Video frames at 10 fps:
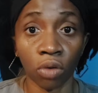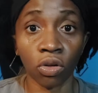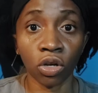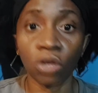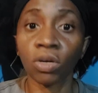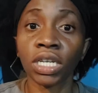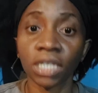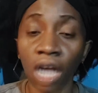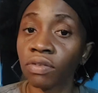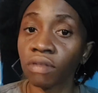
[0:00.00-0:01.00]
you're going to
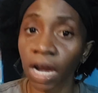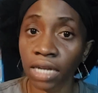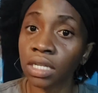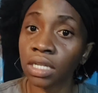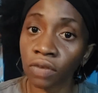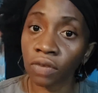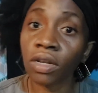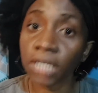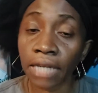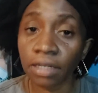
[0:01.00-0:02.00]
have to write this in a full
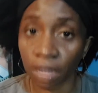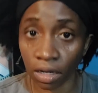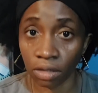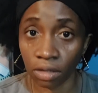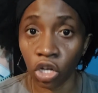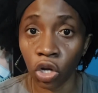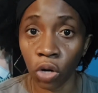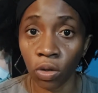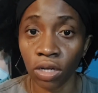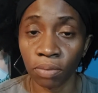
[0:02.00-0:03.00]
sentence. You're
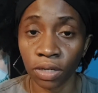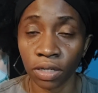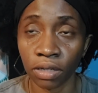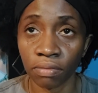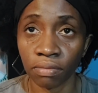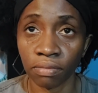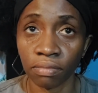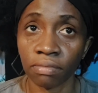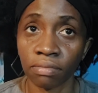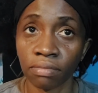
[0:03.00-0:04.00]
not going to put
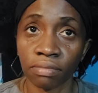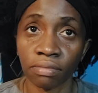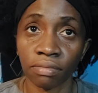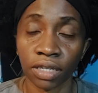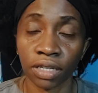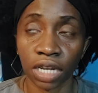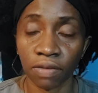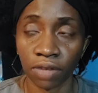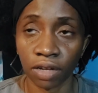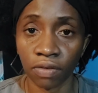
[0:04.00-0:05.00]

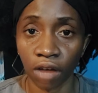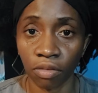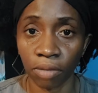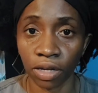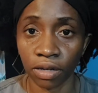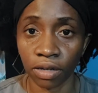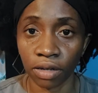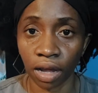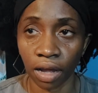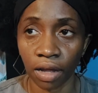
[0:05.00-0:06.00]
save the environment.
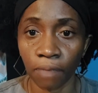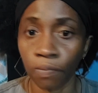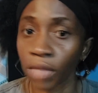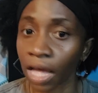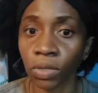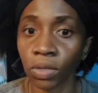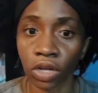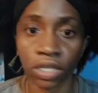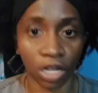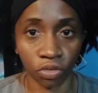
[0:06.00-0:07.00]
That will
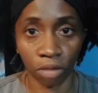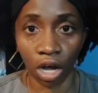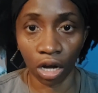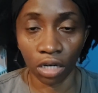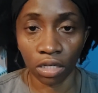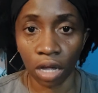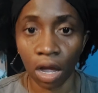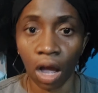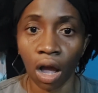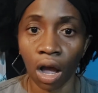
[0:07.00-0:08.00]
not get you marks.
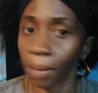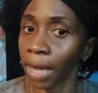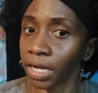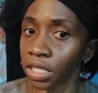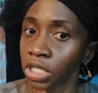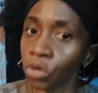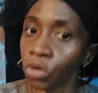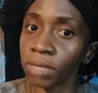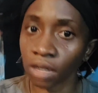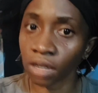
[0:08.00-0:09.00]
I
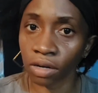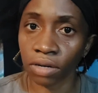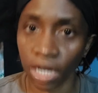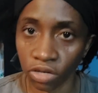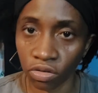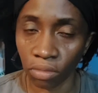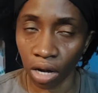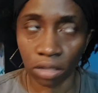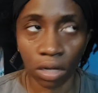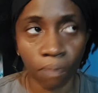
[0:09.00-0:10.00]
assume it's not going to get you
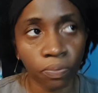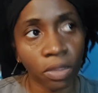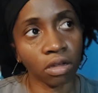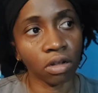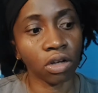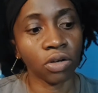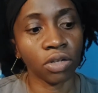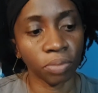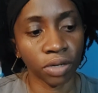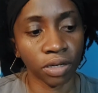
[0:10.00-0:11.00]
marks. You're not going
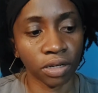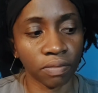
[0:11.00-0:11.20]
to put